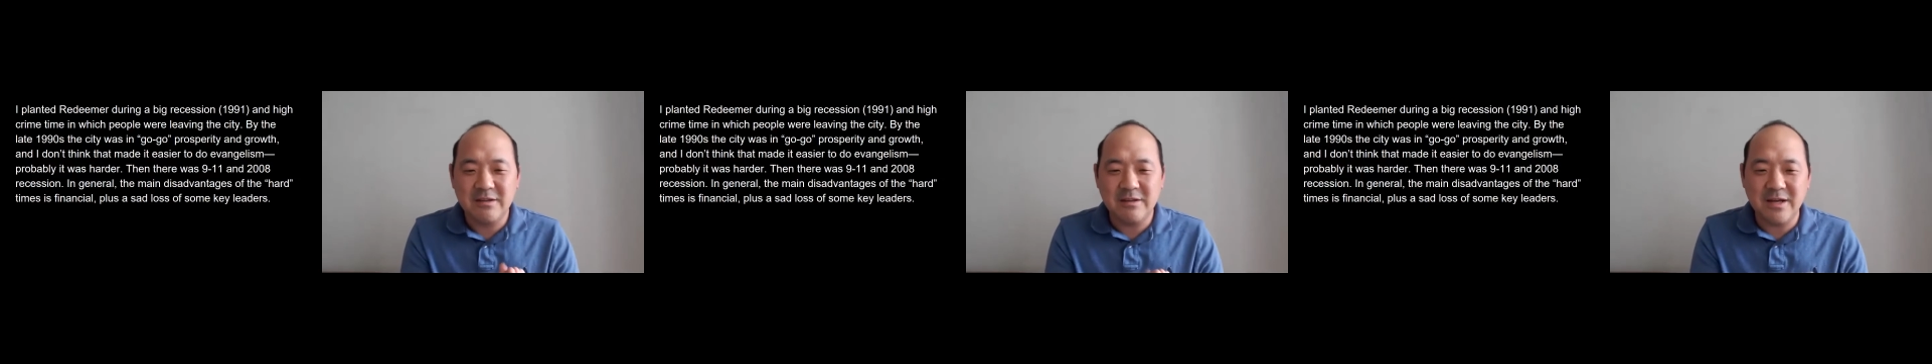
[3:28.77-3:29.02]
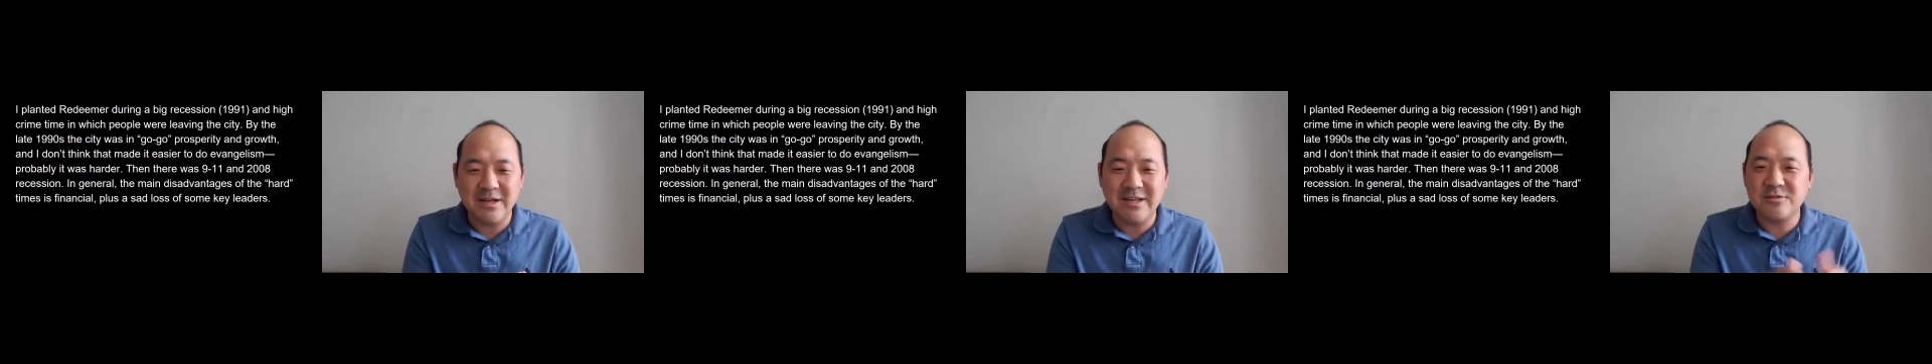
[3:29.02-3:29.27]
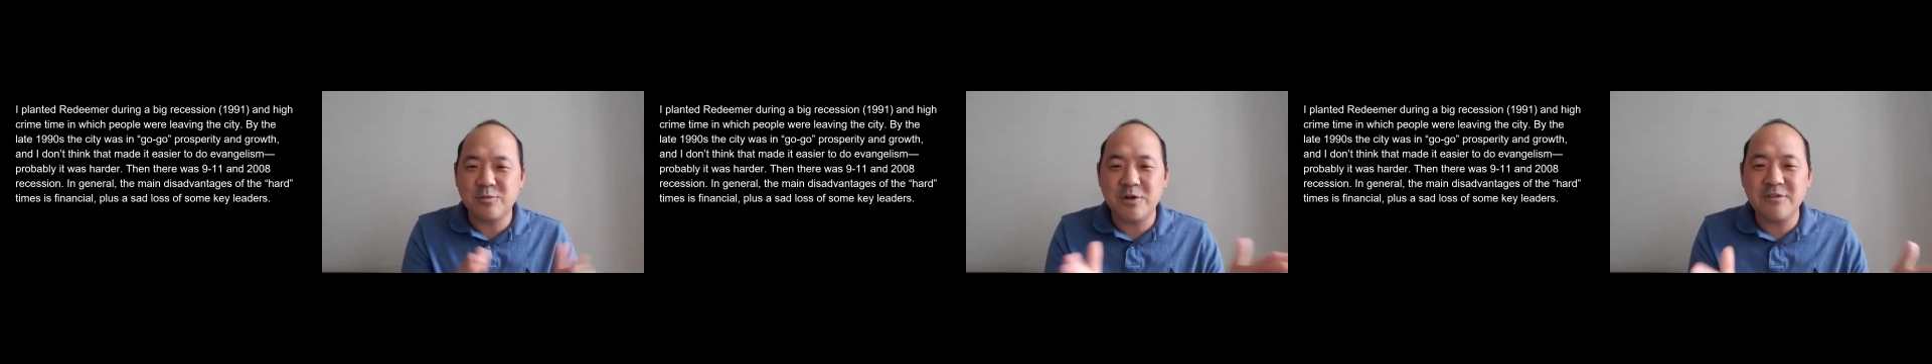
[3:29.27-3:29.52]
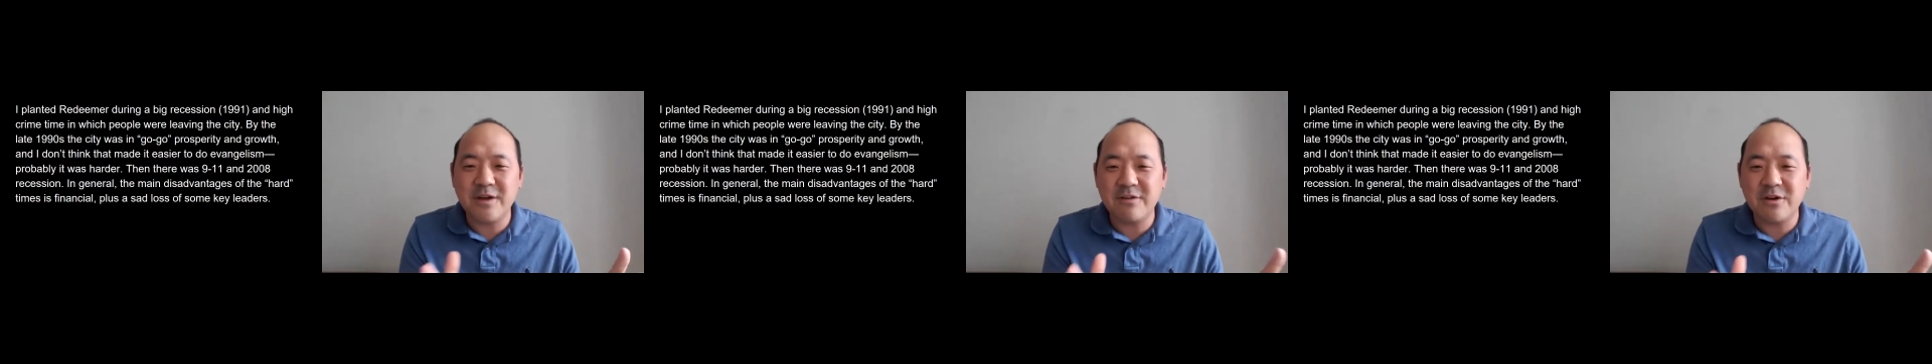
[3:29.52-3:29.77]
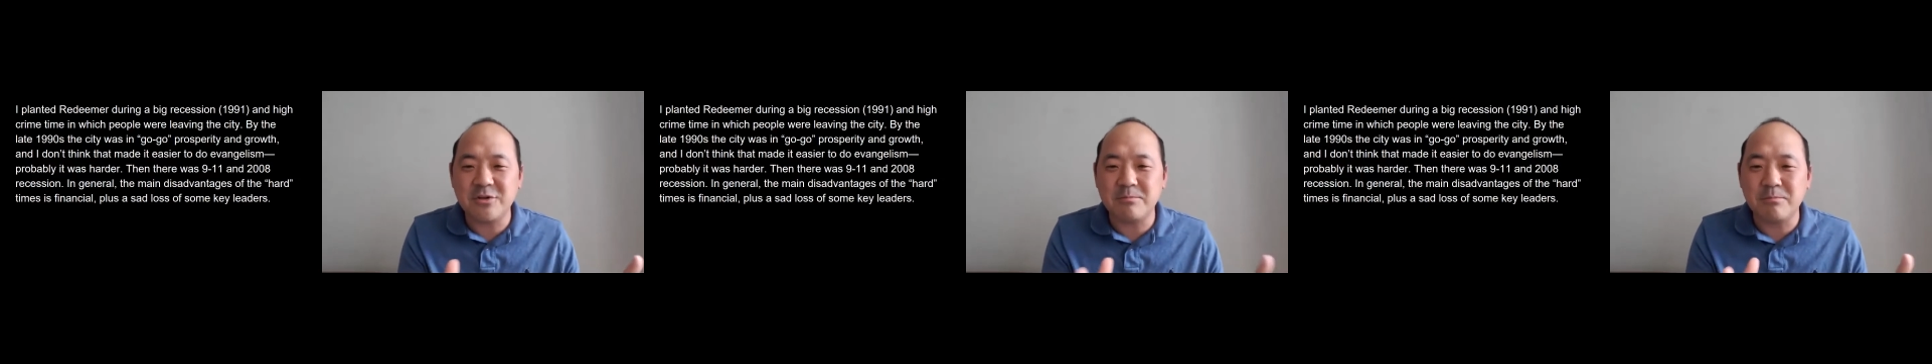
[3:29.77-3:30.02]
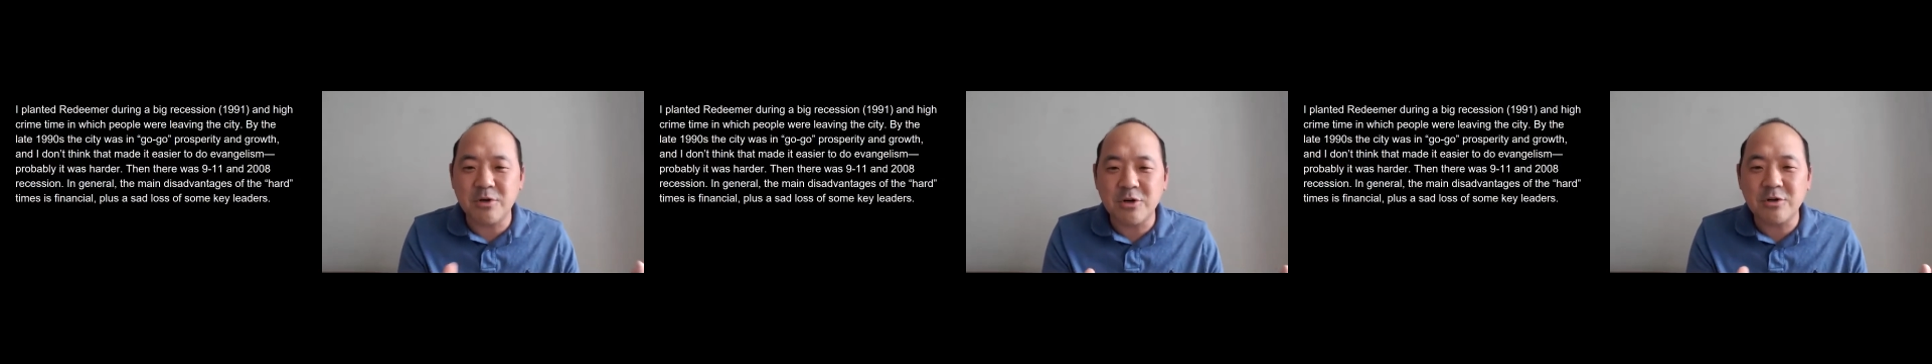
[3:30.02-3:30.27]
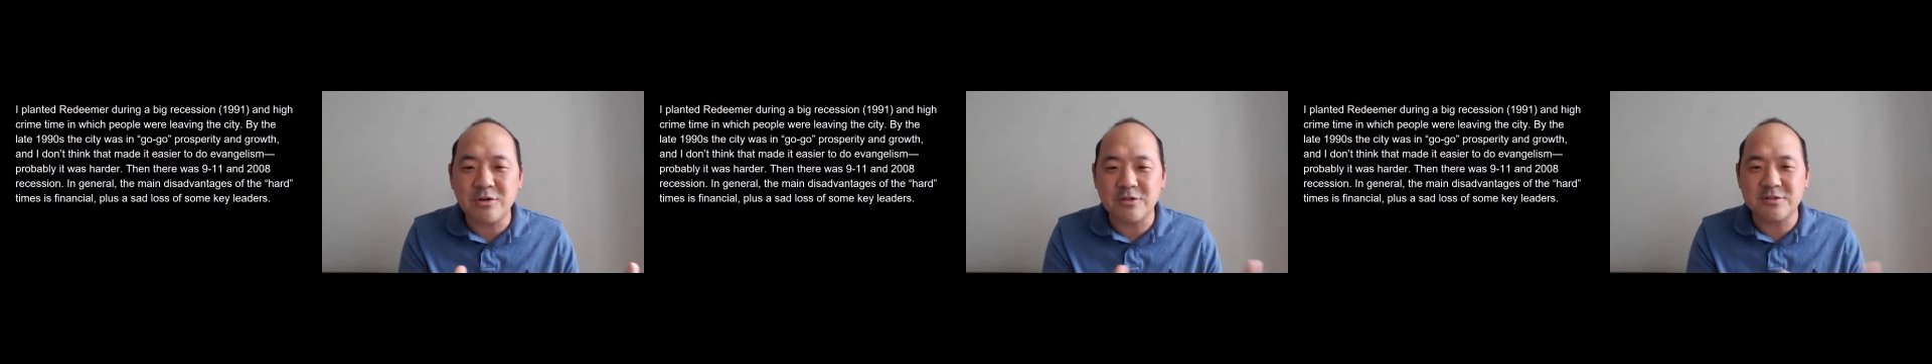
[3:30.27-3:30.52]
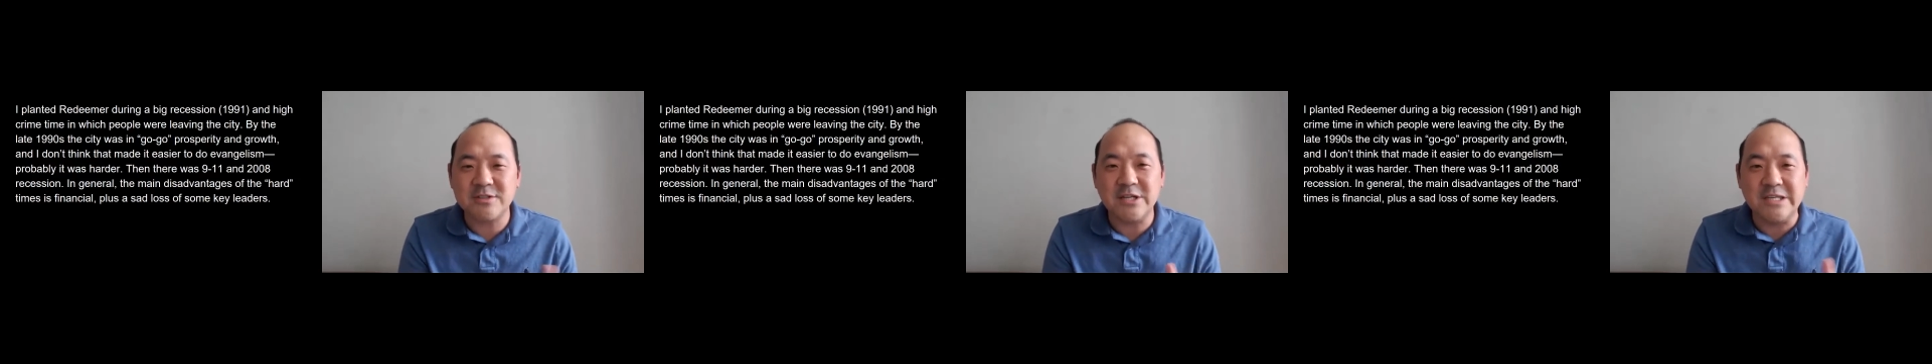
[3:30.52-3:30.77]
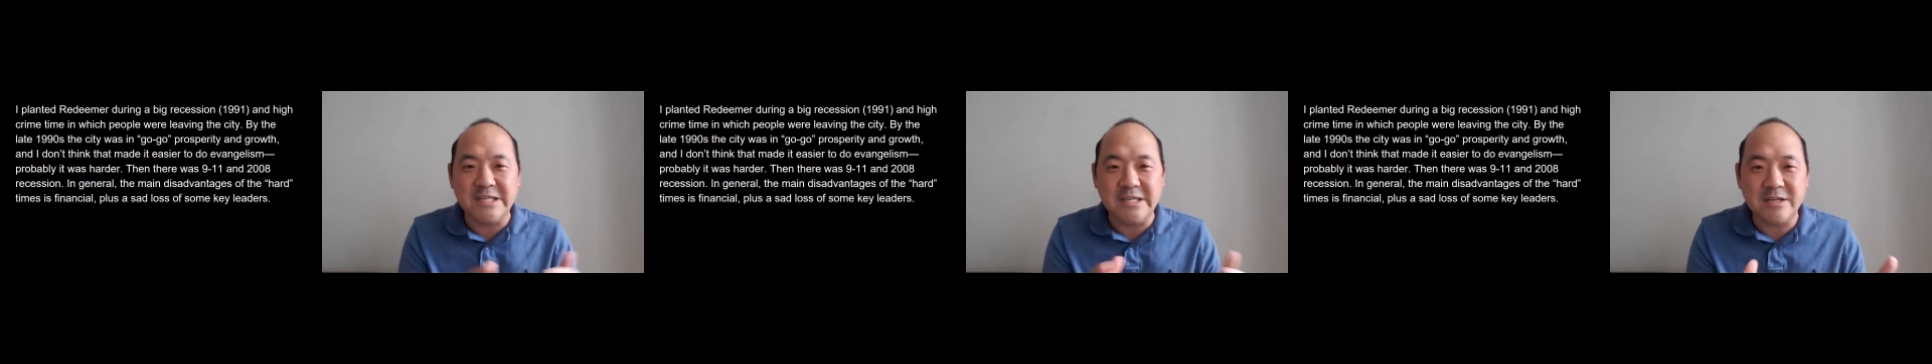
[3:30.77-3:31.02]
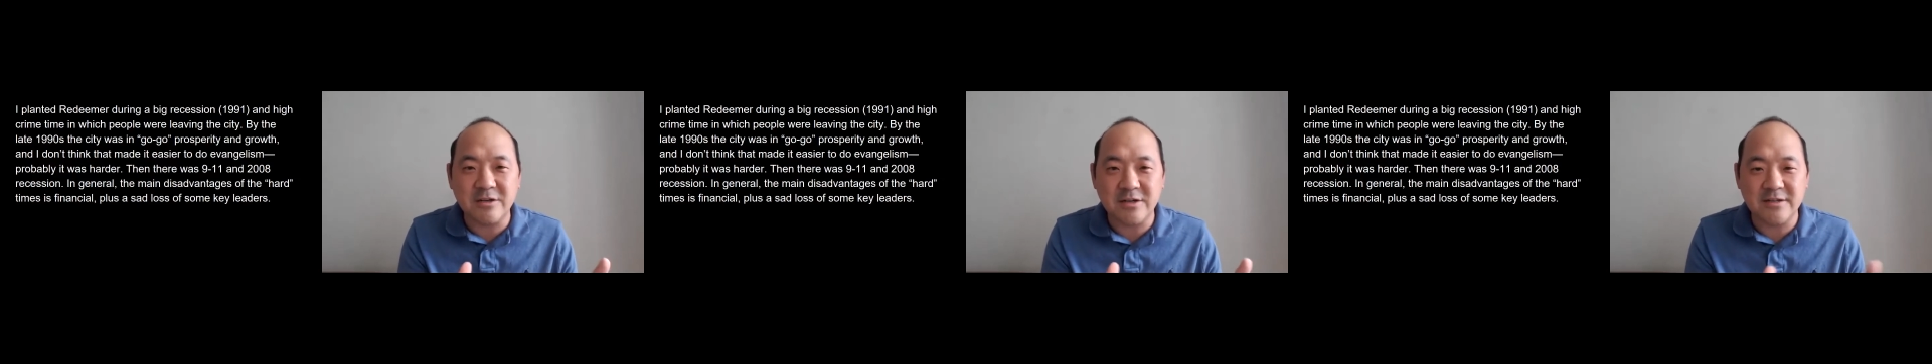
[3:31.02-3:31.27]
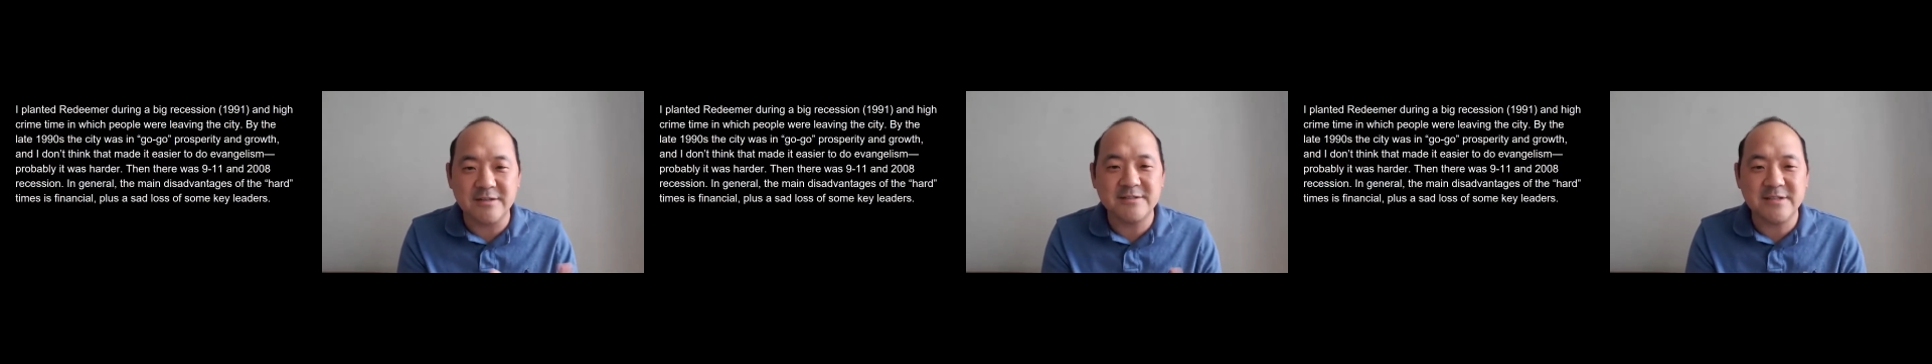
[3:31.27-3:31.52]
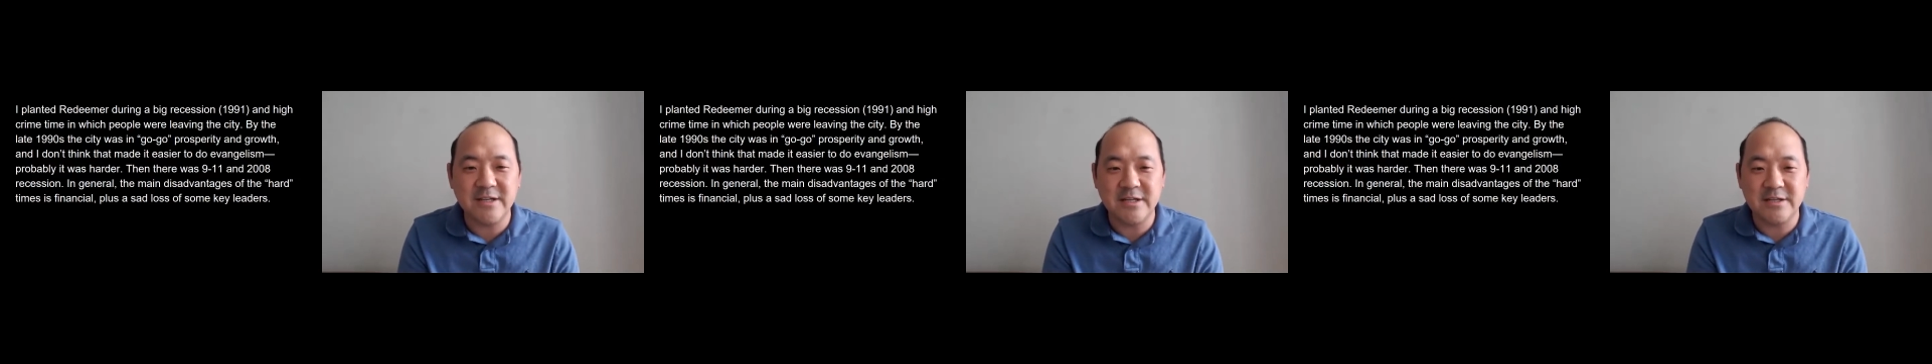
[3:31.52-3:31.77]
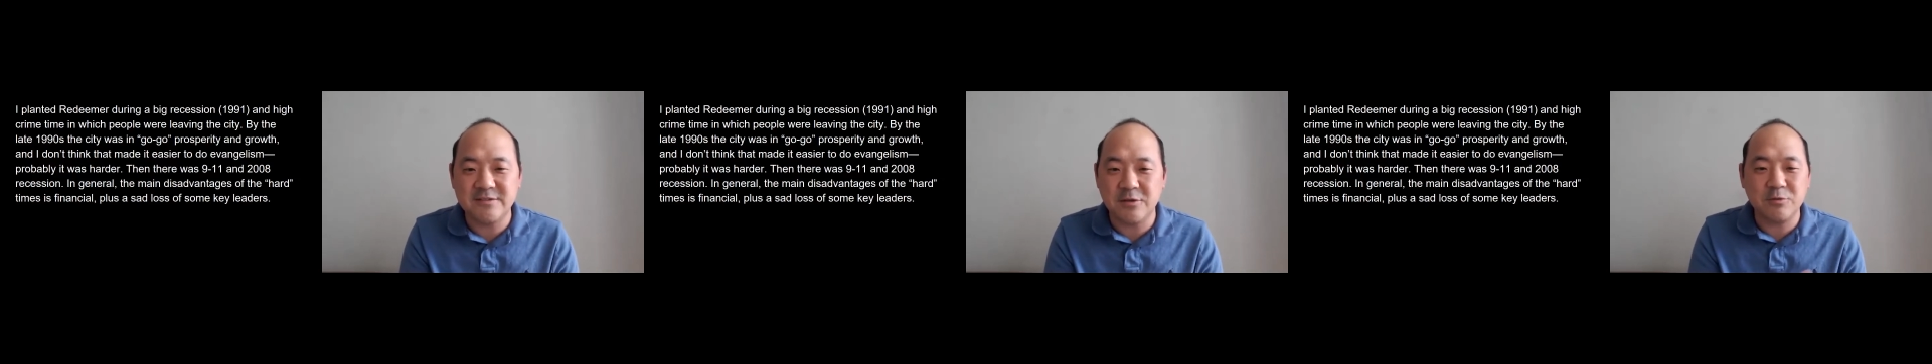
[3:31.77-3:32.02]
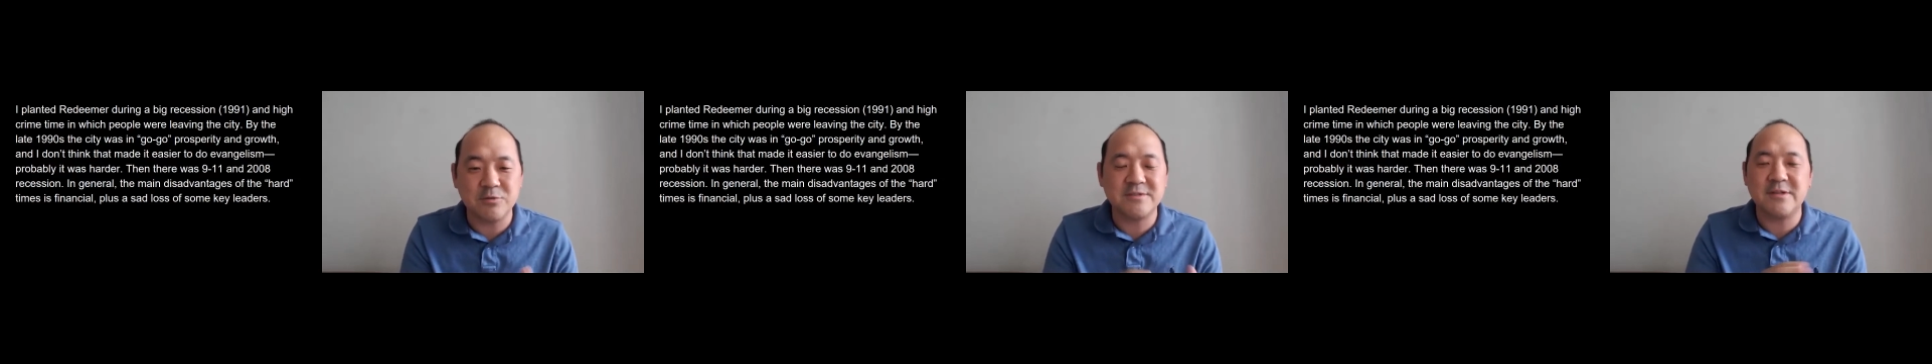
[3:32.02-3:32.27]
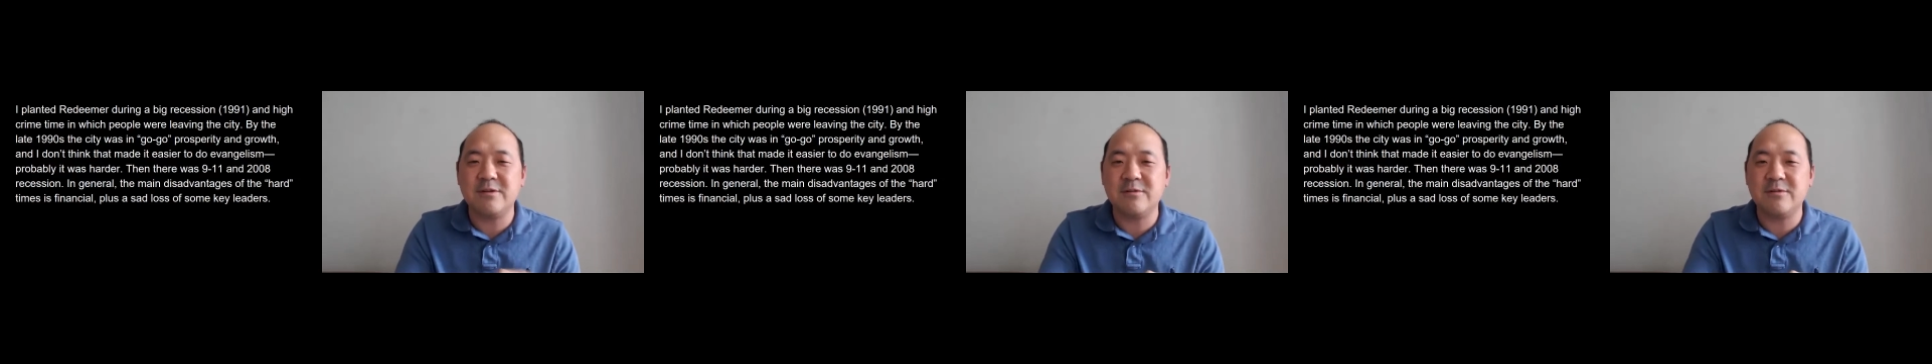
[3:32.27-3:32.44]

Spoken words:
again, 2,500 murders a year in the city. So it was